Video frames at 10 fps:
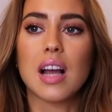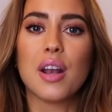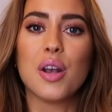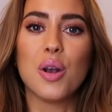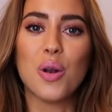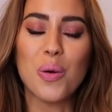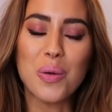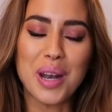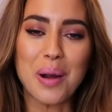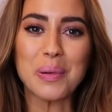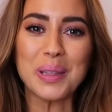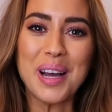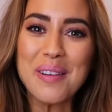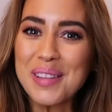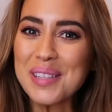I know that I will
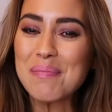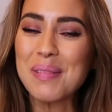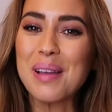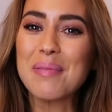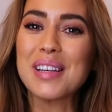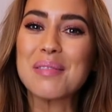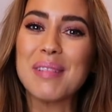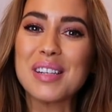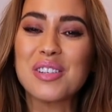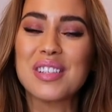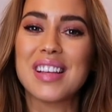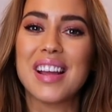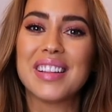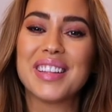love this baby as much as I